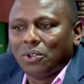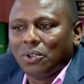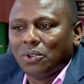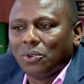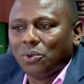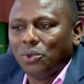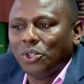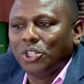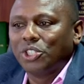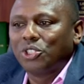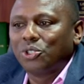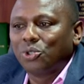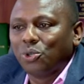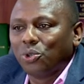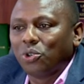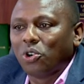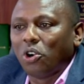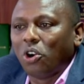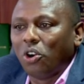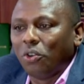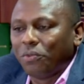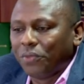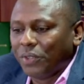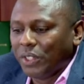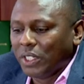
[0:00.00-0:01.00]
which took
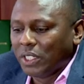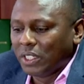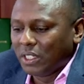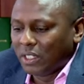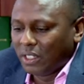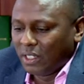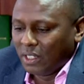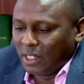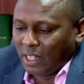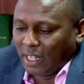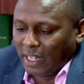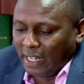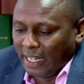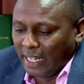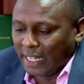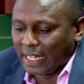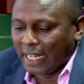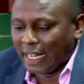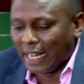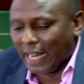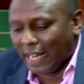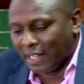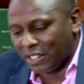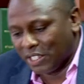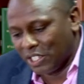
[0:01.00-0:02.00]
office
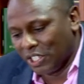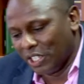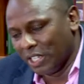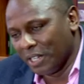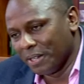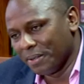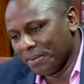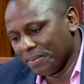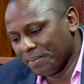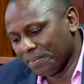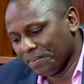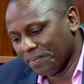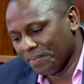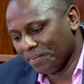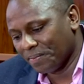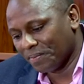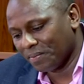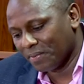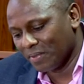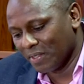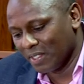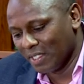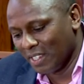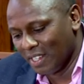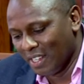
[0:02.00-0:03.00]
late last year.
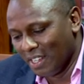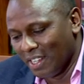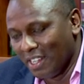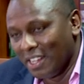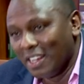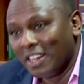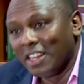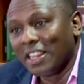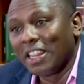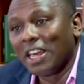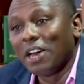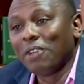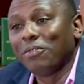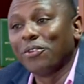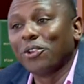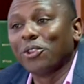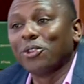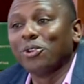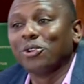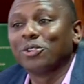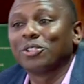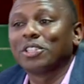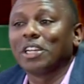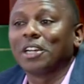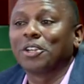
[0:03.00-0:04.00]
Therefore,
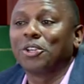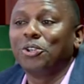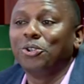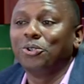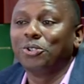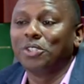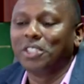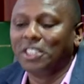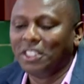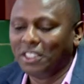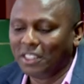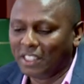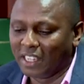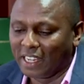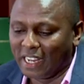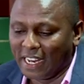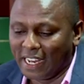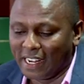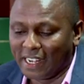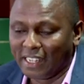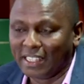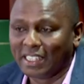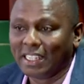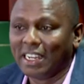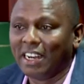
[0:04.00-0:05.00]
those accusing the
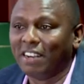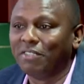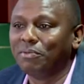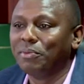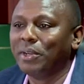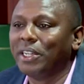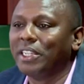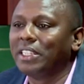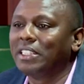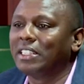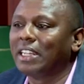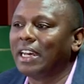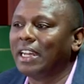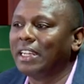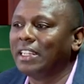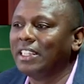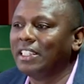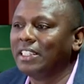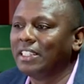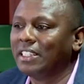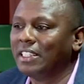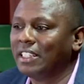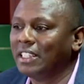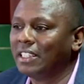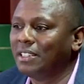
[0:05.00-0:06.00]
current government and
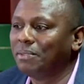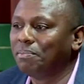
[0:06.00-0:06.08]
indeed